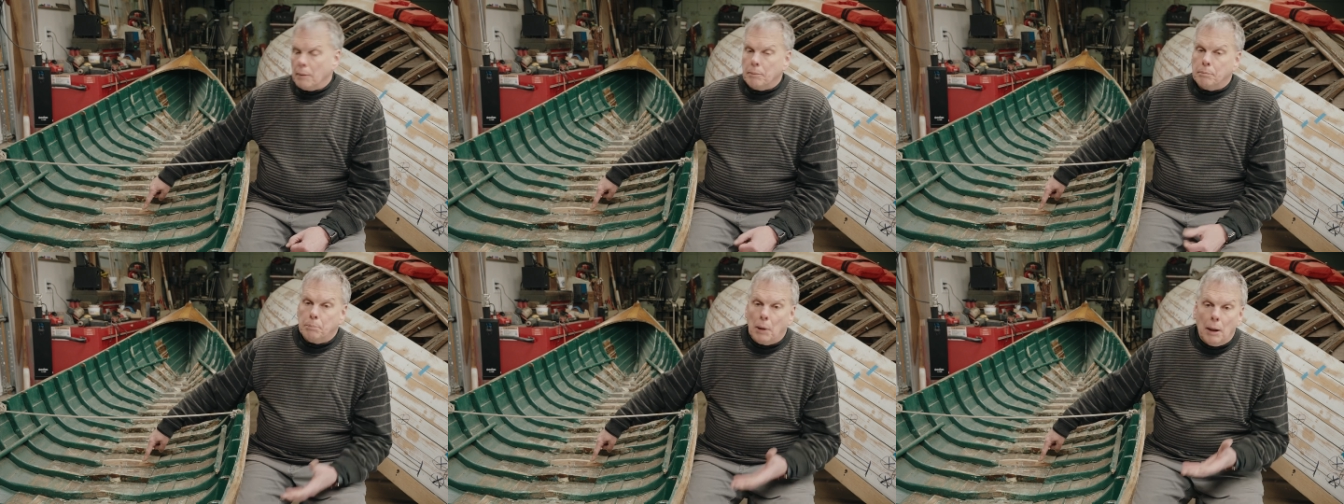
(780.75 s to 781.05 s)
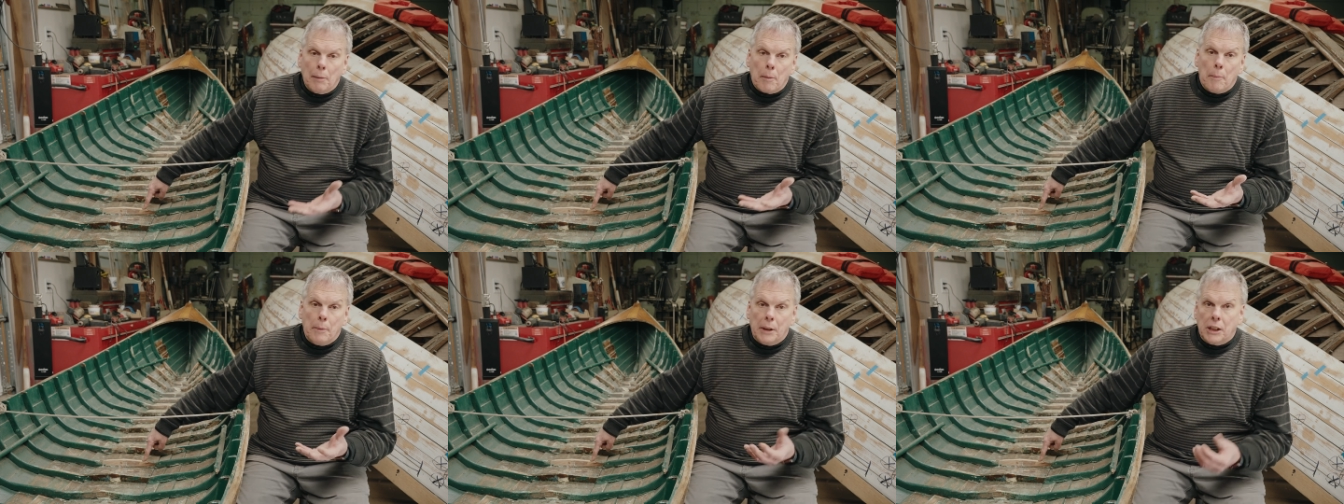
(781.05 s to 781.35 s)

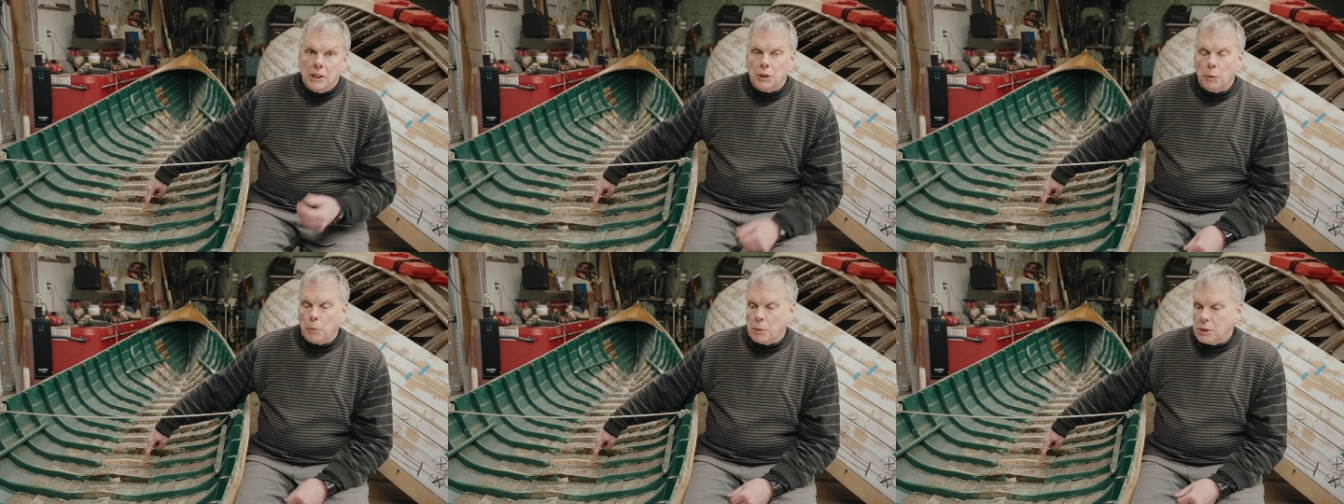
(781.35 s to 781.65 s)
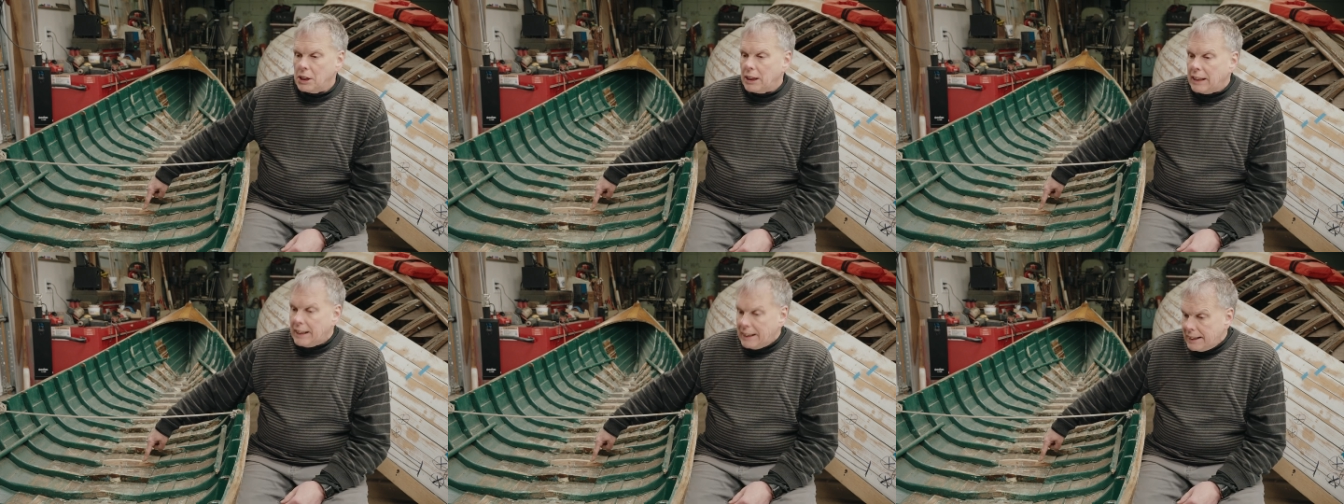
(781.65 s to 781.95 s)
Probably because it
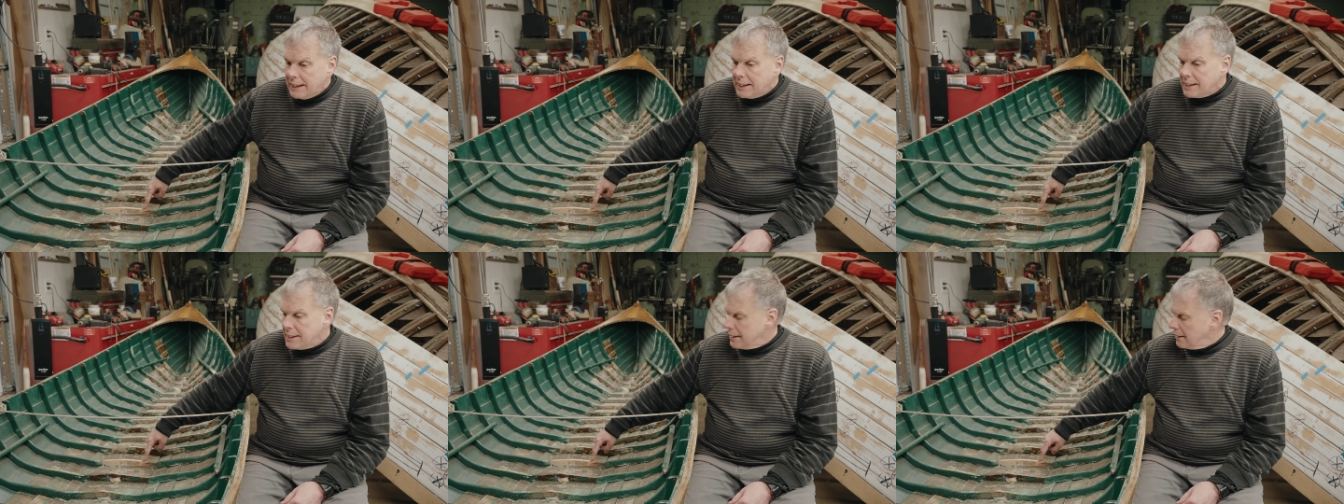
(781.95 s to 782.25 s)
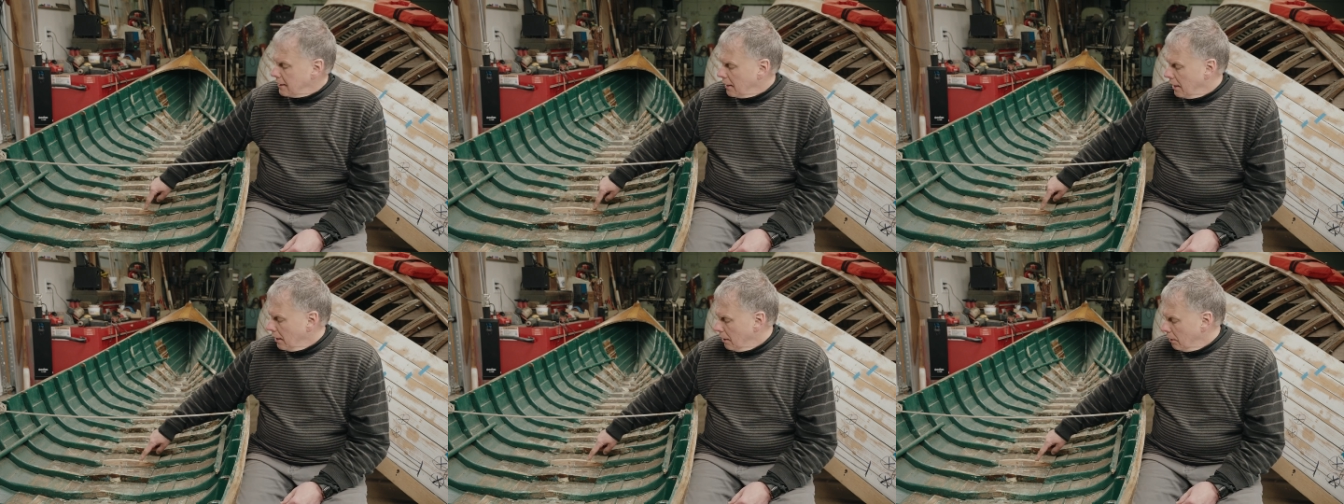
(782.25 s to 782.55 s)
was ease,
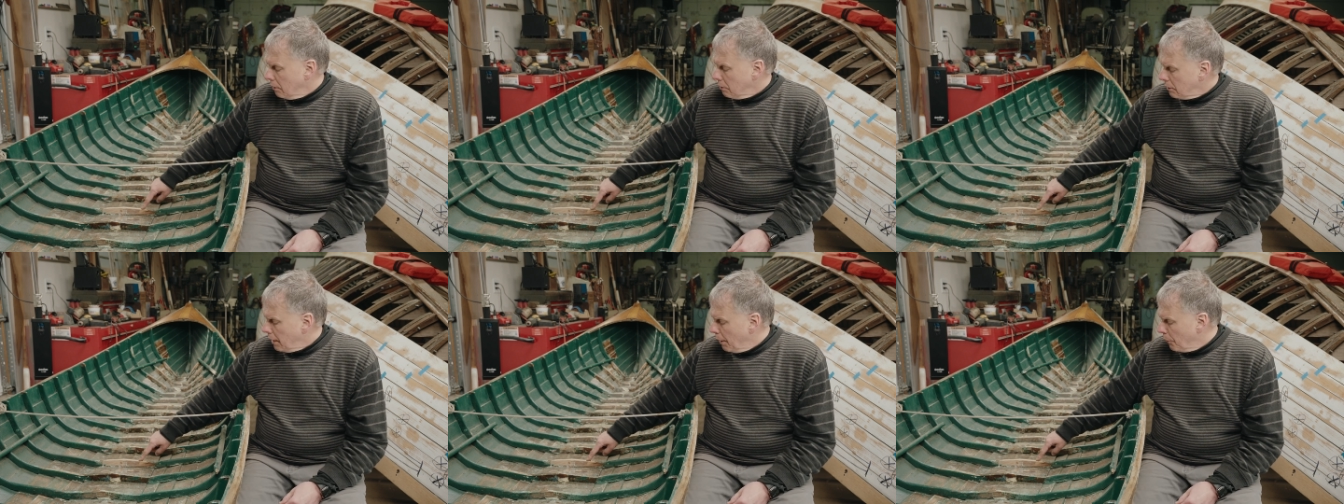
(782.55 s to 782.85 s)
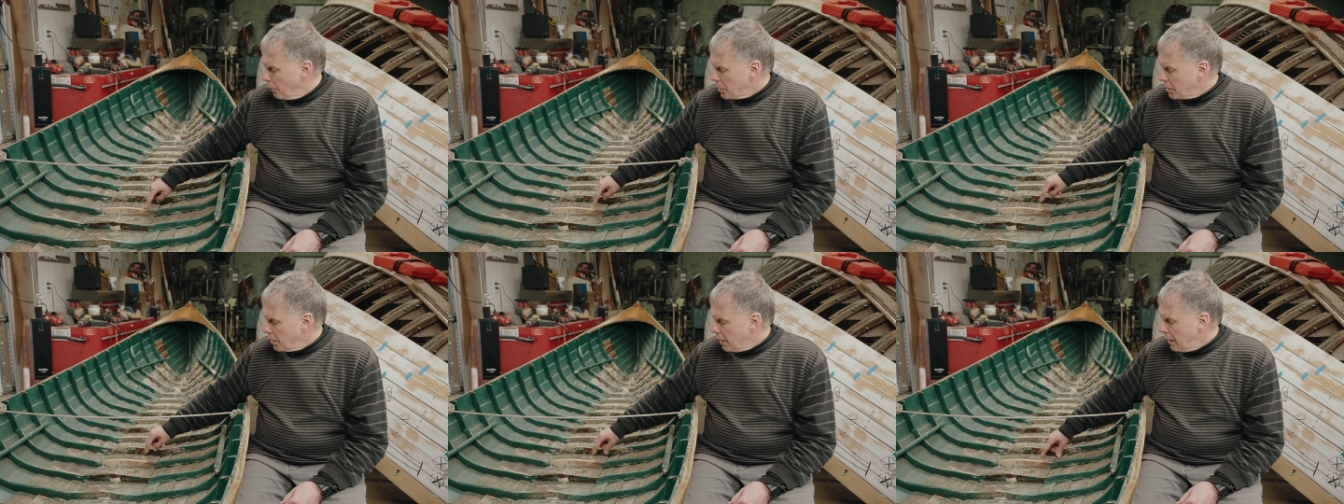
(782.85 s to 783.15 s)
it
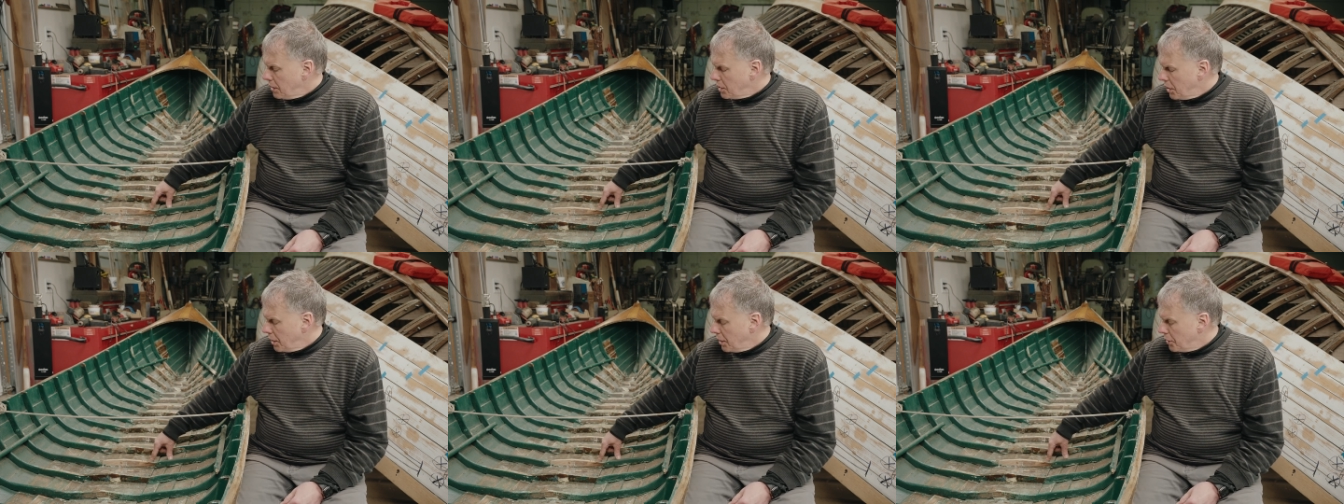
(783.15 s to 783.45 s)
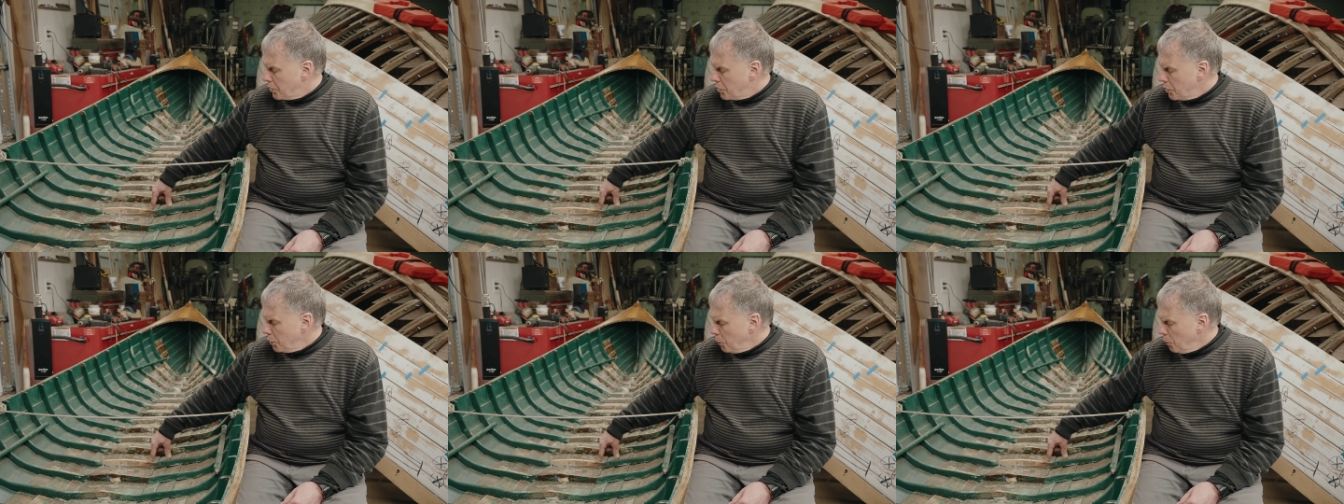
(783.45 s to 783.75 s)
was easy to
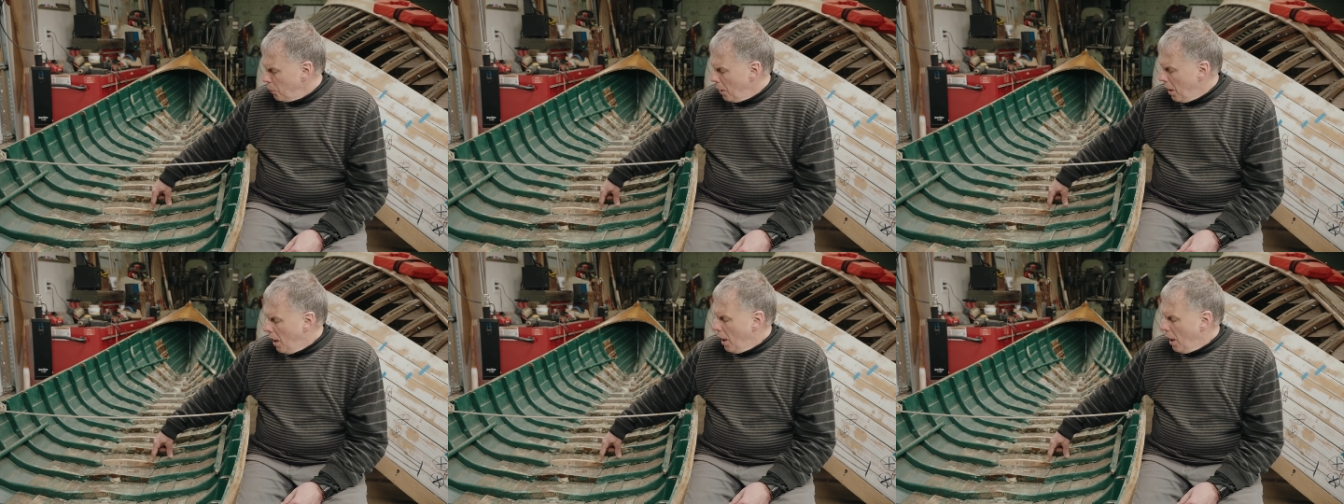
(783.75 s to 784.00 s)
do.